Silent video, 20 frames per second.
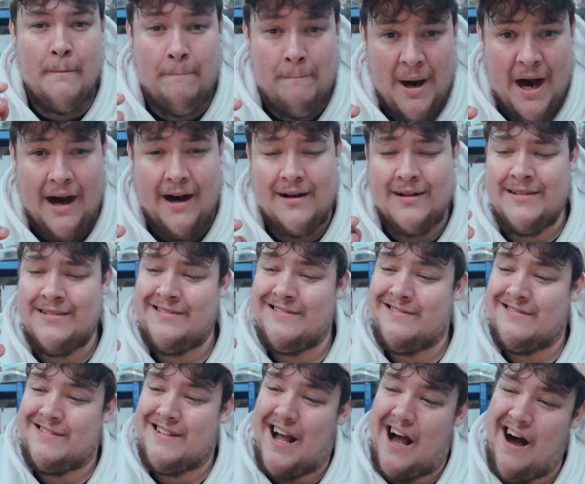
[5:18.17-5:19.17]
but
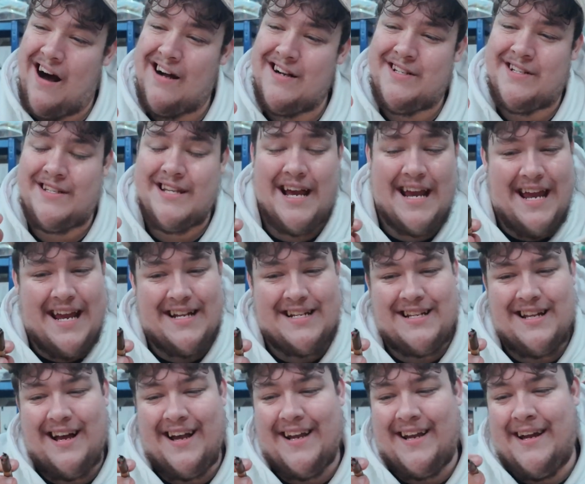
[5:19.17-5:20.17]
I'd say it's
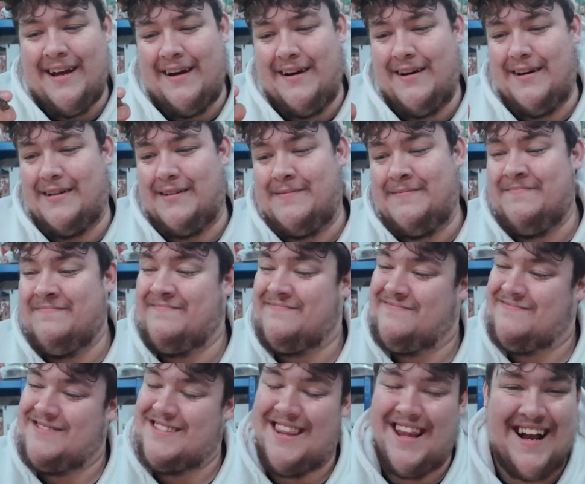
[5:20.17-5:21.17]
like a
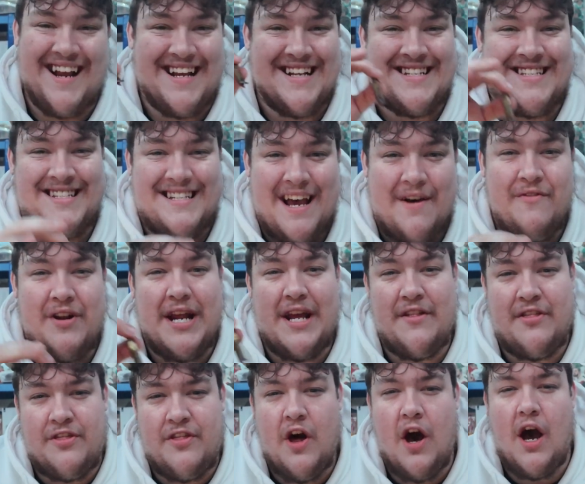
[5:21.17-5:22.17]

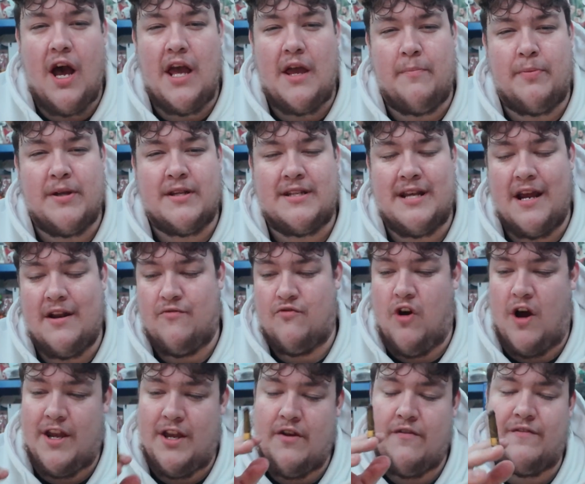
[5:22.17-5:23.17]
70-30%,
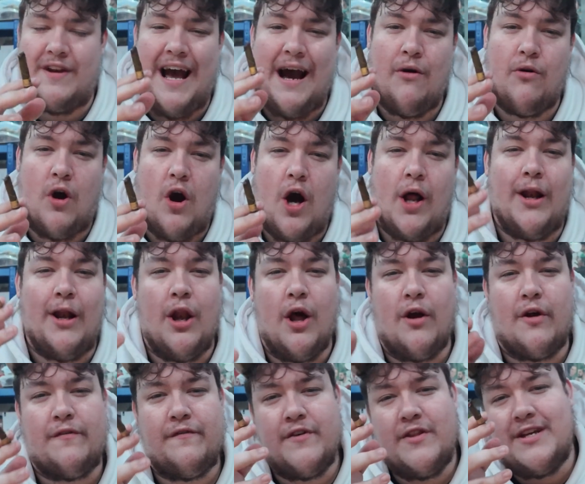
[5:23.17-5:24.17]
right? You've now got to
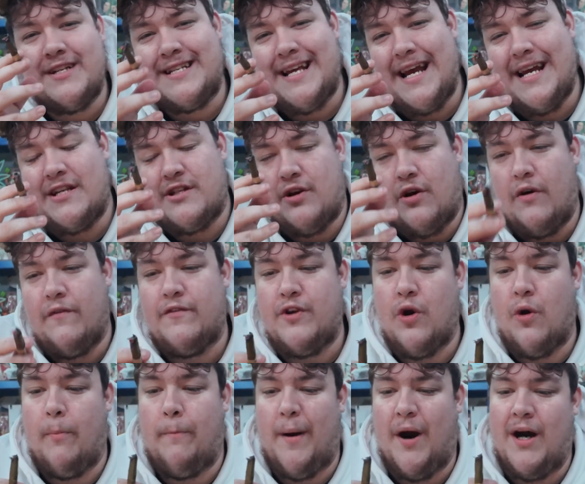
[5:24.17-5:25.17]
look for the taste of
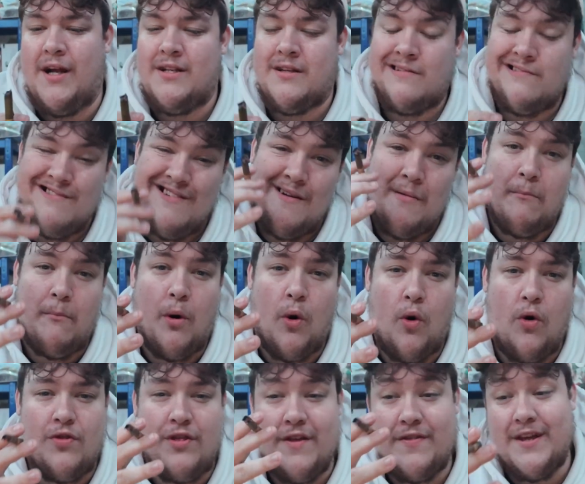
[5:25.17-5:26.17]
your bud
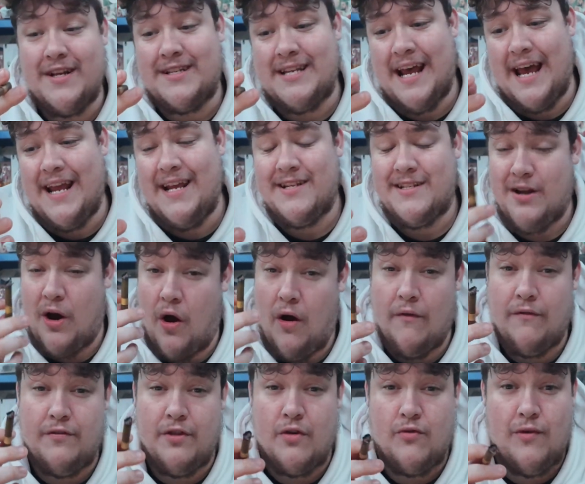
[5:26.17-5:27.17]
more than the taste
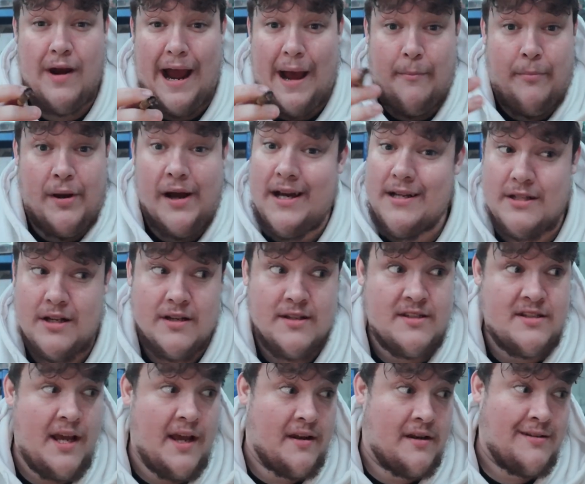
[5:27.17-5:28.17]
of the wrap. But as I
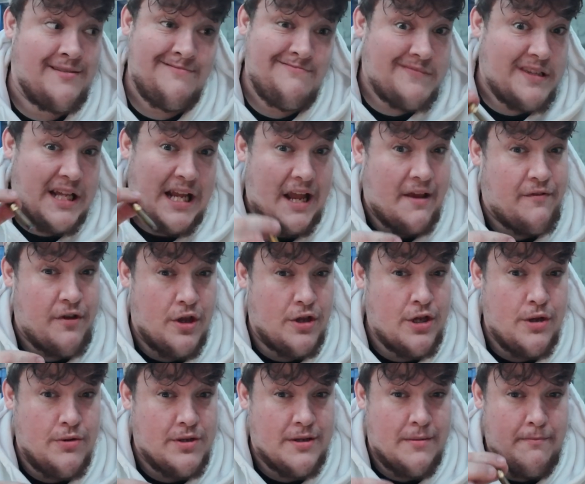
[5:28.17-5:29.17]
said, if you're
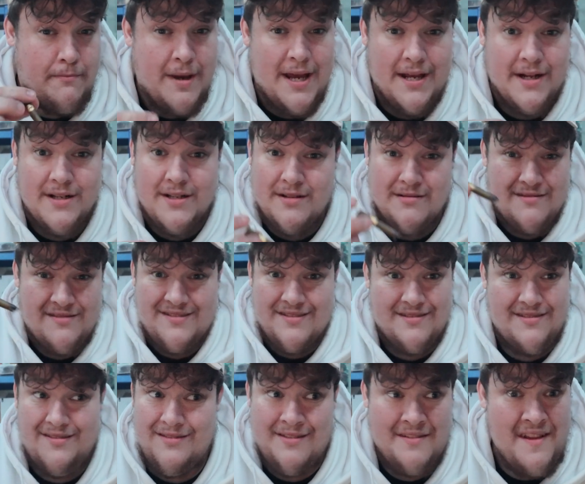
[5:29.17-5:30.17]
using mids,
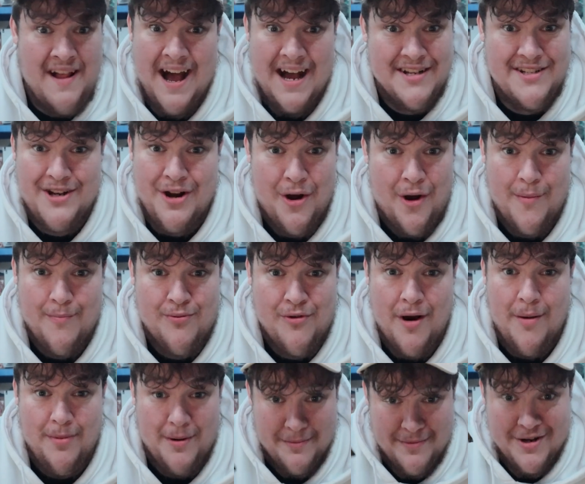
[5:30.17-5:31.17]
that's not a
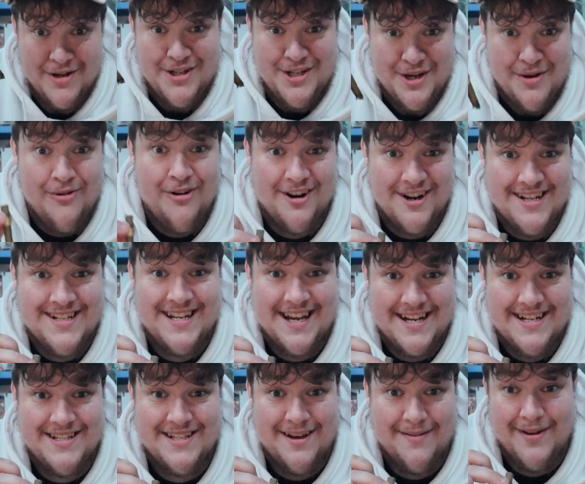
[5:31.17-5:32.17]
problem because you want to
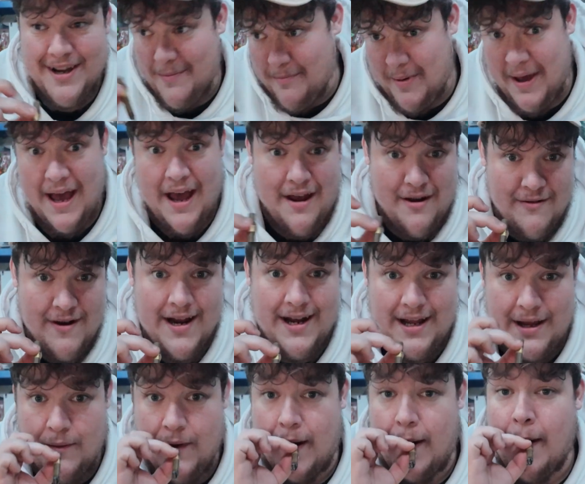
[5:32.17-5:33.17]
taste something better
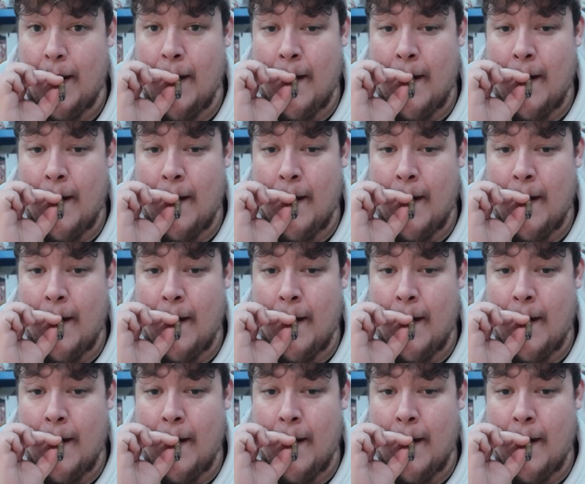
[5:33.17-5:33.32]
anyway.